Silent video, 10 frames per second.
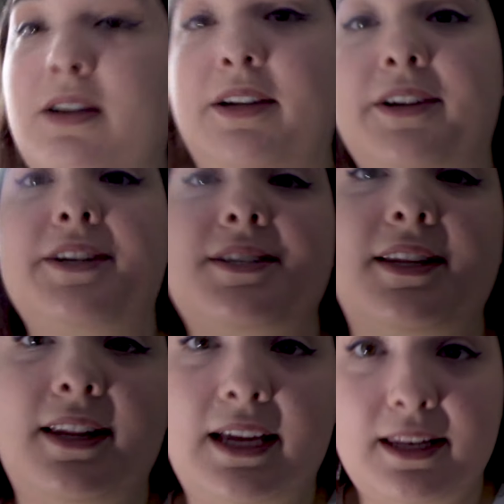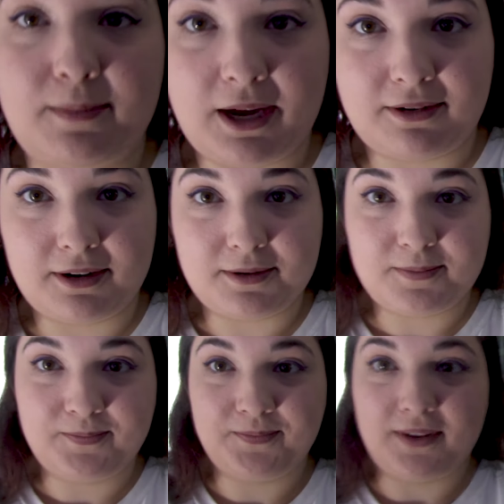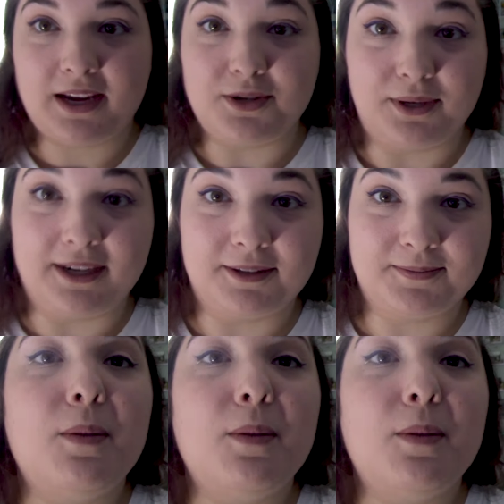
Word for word: You're gonna see the light in the background. I don't care.